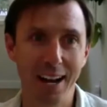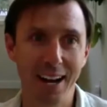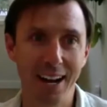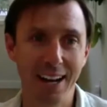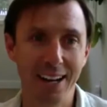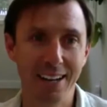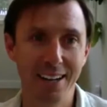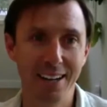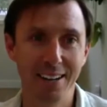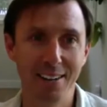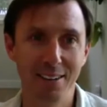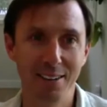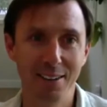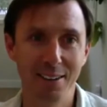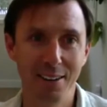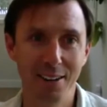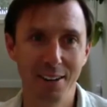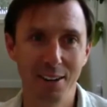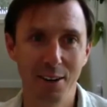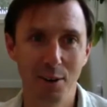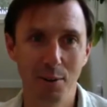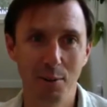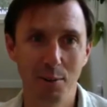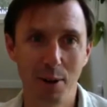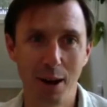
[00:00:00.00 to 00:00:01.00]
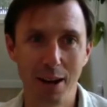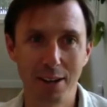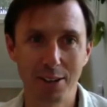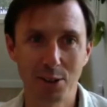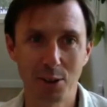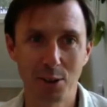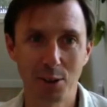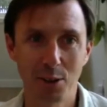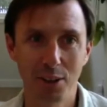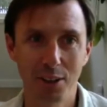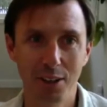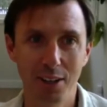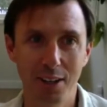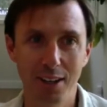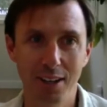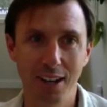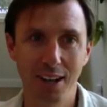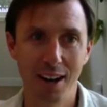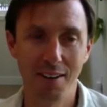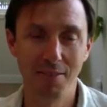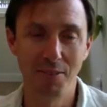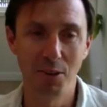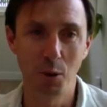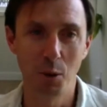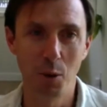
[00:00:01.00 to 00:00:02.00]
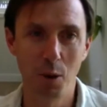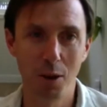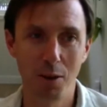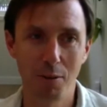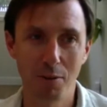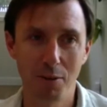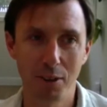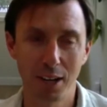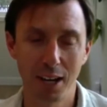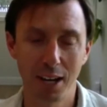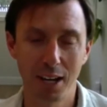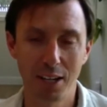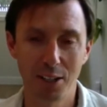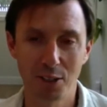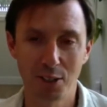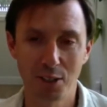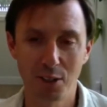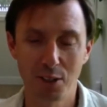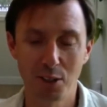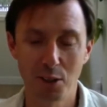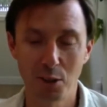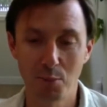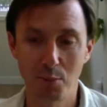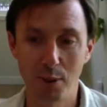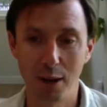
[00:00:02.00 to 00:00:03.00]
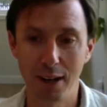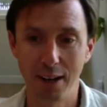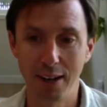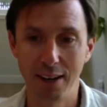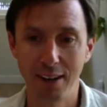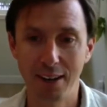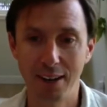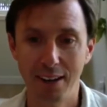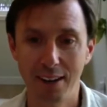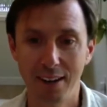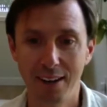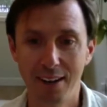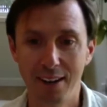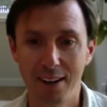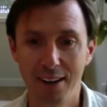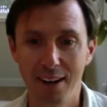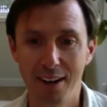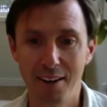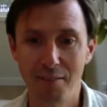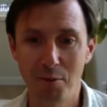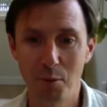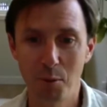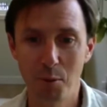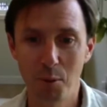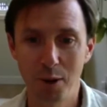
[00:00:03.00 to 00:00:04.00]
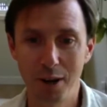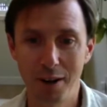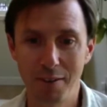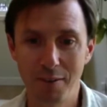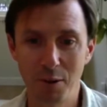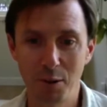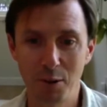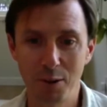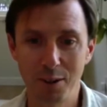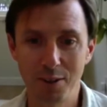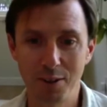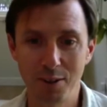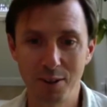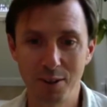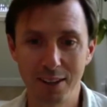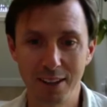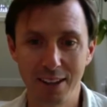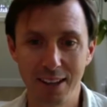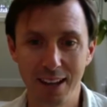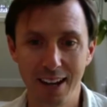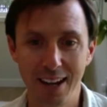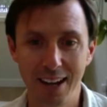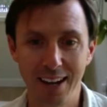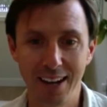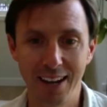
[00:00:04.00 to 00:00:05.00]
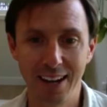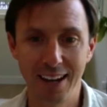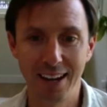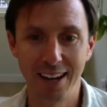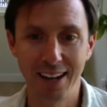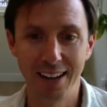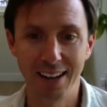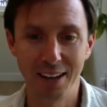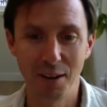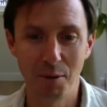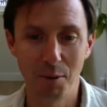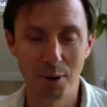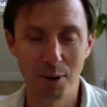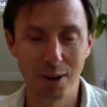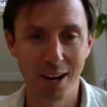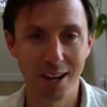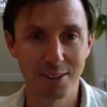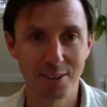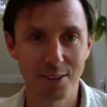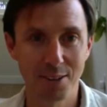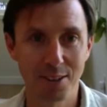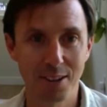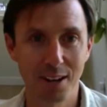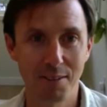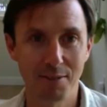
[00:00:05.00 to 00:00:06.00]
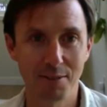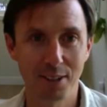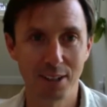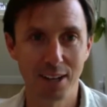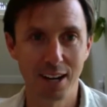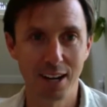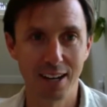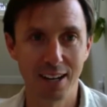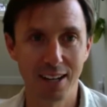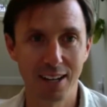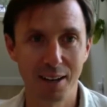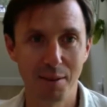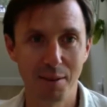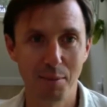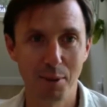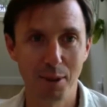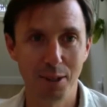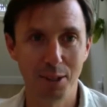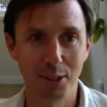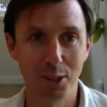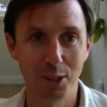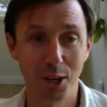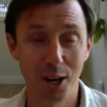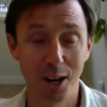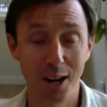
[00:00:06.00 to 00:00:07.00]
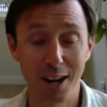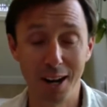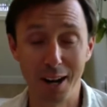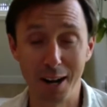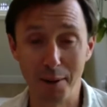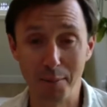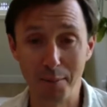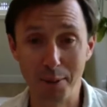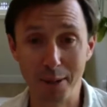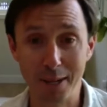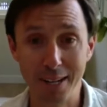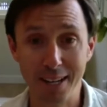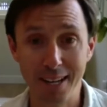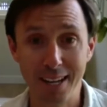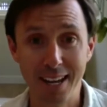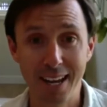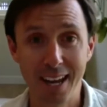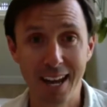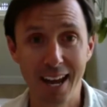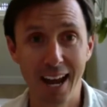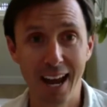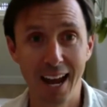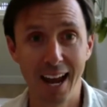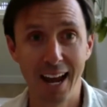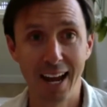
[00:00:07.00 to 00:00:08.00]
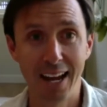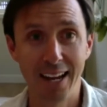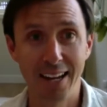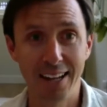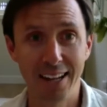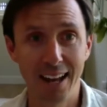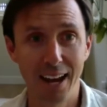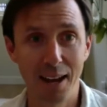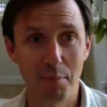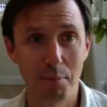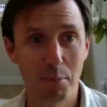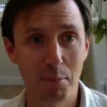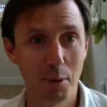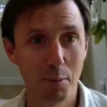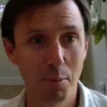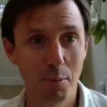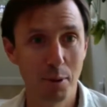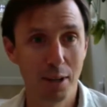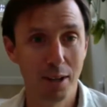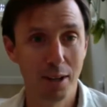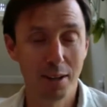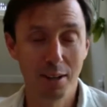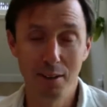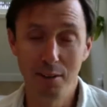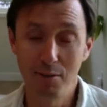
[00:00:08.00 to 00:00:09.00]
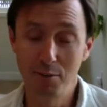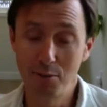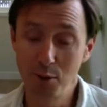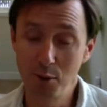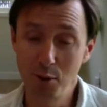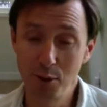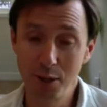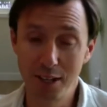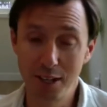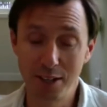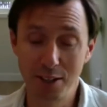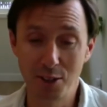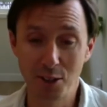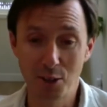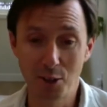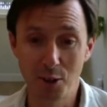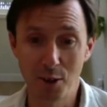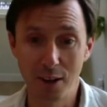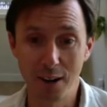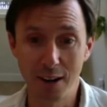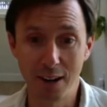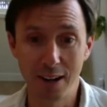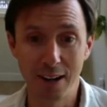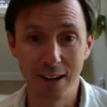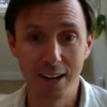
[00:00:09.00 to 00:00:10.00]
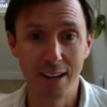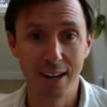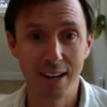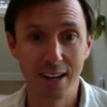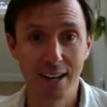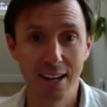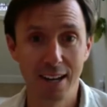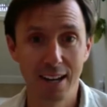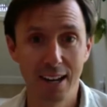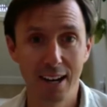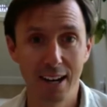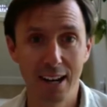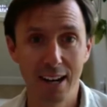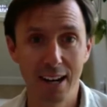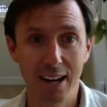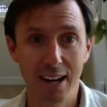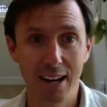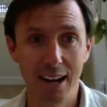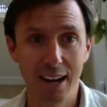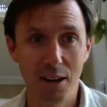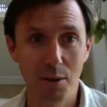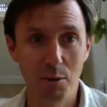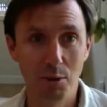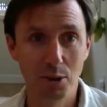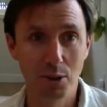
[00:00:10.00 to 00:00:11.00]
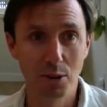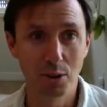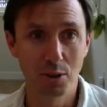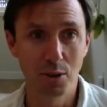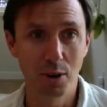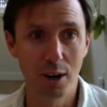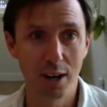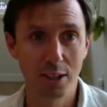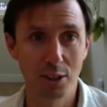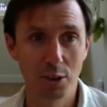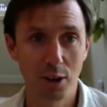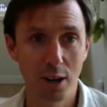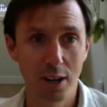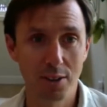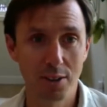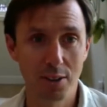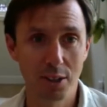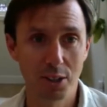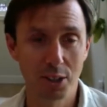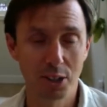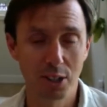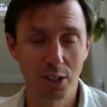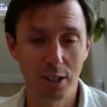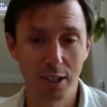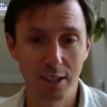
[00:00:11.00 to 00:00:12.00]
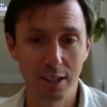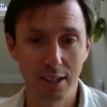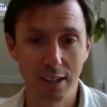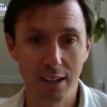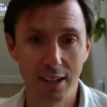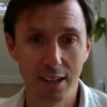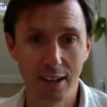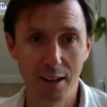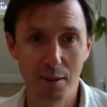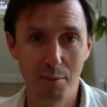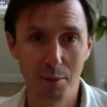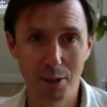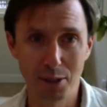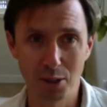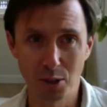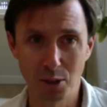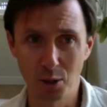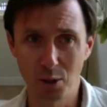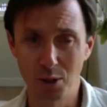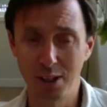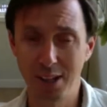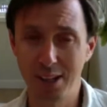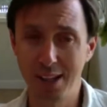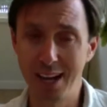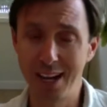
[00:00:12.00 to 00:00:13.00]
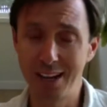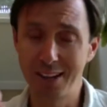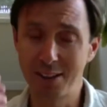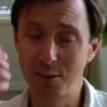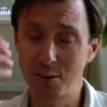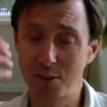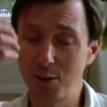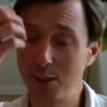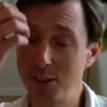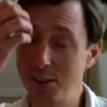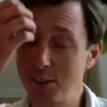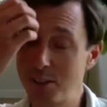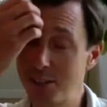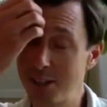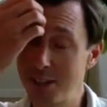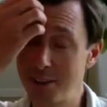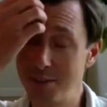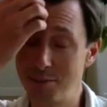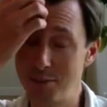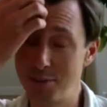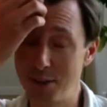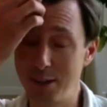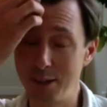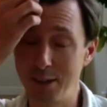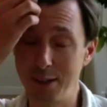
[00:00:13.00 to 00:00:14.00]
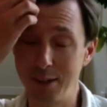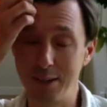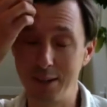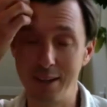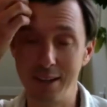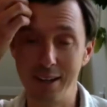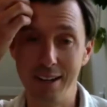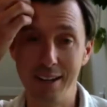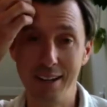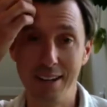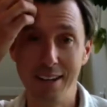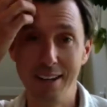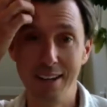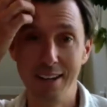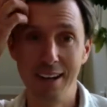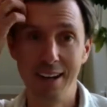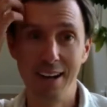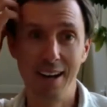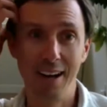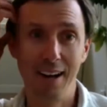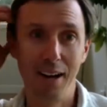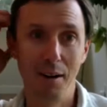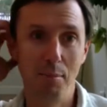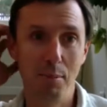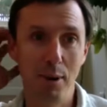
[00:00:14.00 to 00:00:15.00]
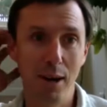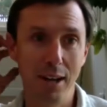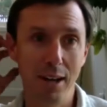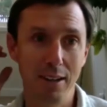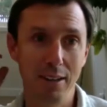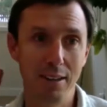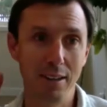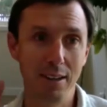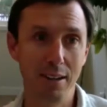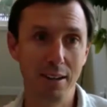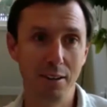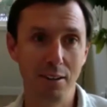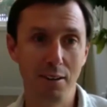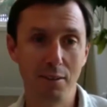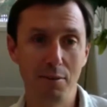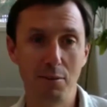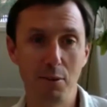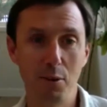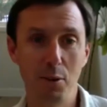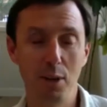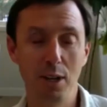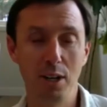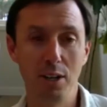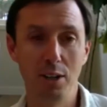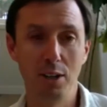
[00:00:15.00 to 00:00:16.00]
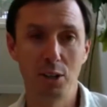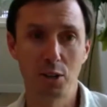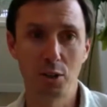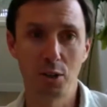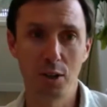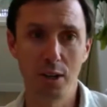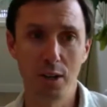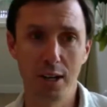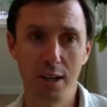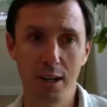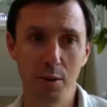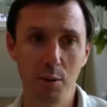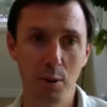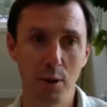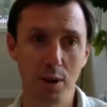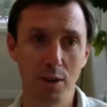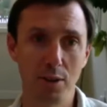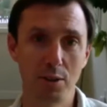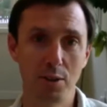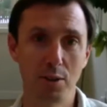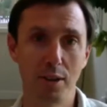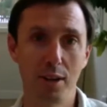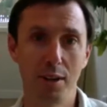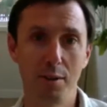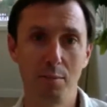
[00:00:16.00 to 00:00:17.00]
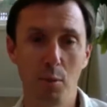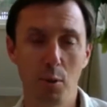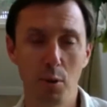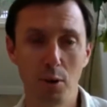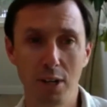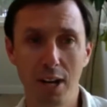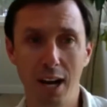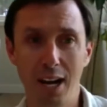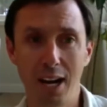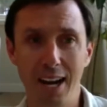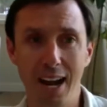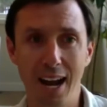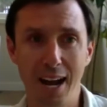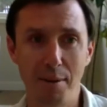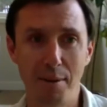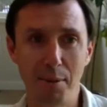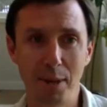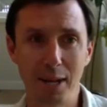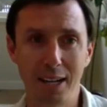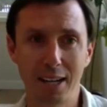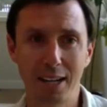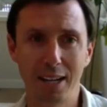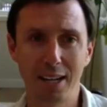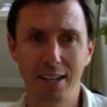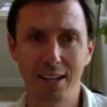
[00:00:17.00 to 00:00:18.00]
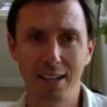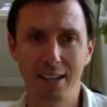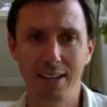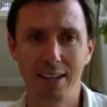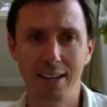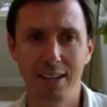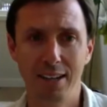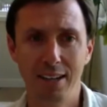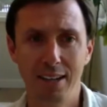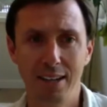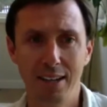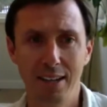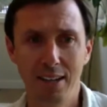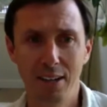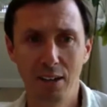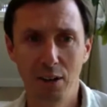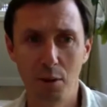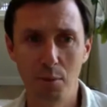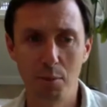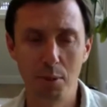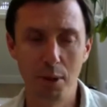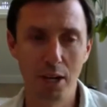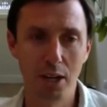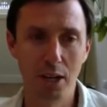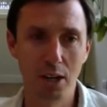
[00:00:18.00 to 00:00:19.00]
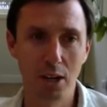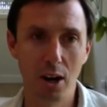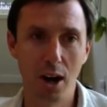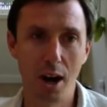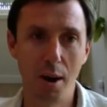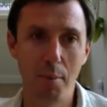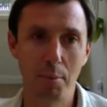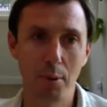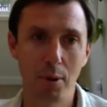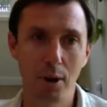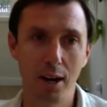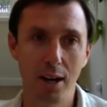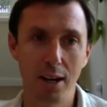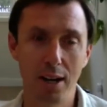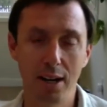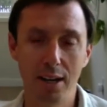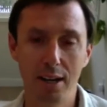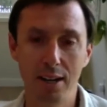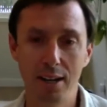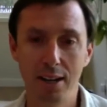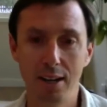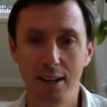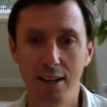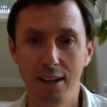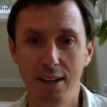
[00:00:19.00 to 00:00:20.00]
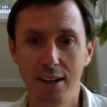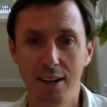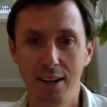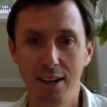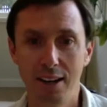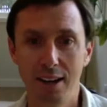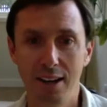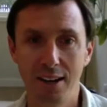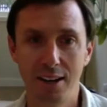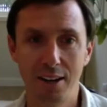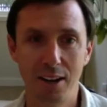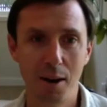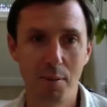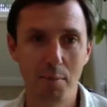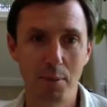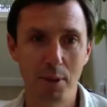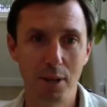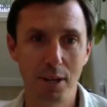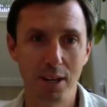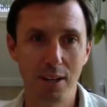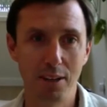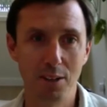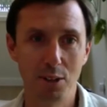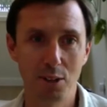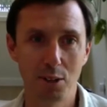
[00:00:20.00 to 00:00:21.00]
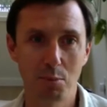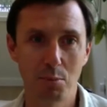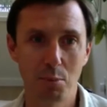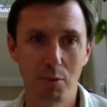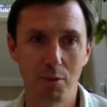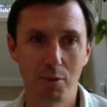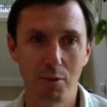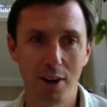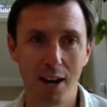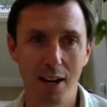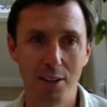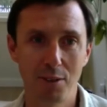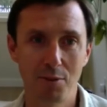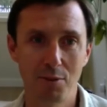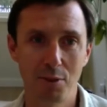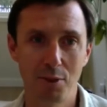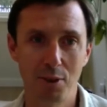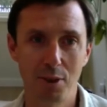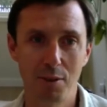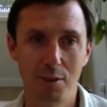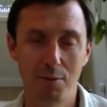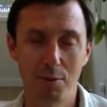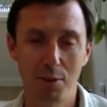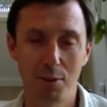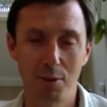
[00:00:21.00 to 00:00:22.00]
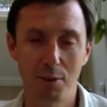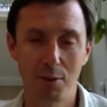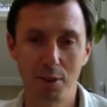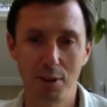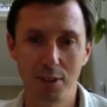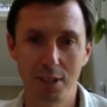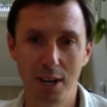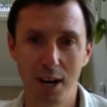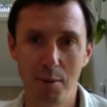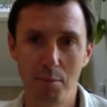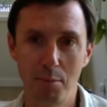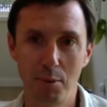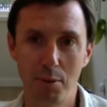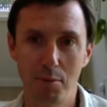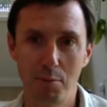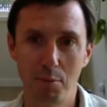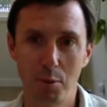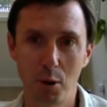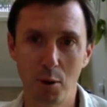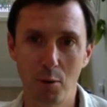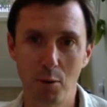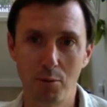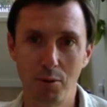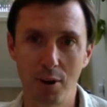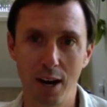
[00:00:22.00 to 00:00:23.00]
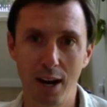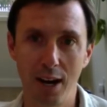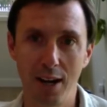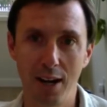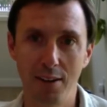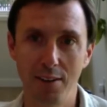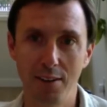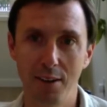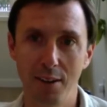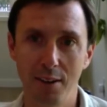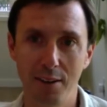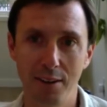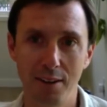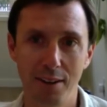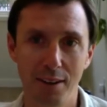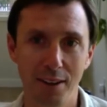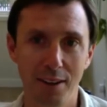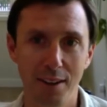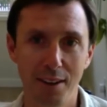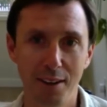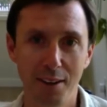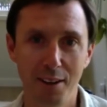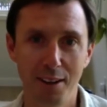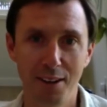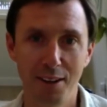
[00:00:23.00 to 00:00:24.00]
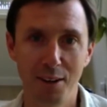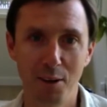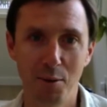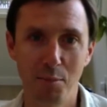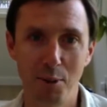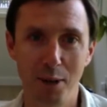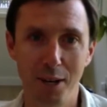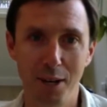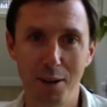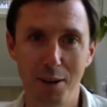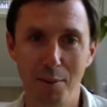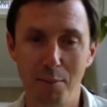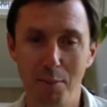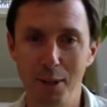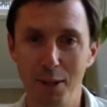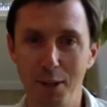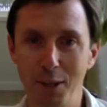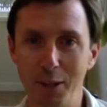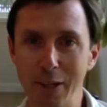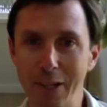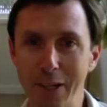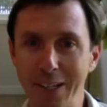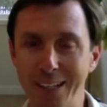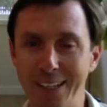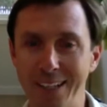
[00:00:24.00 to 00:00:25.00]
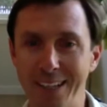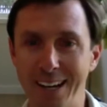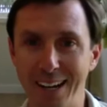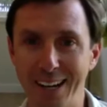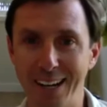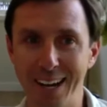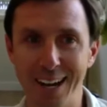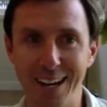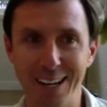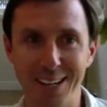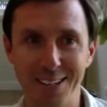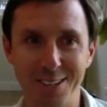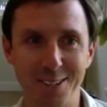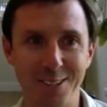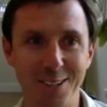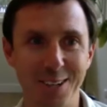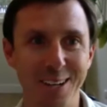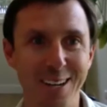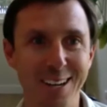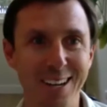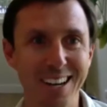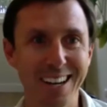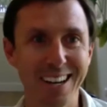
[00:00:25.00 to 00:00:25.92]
I certainly didn't have the qualifications, but for whatever reason, they were nice enough to kind of give me a job, and that put me into the food industry. And it was a great transition. I certainly liked the real estate field, but the food industry was more dynamic, and being an operating company just provides for different type of profile than being a building, I guess.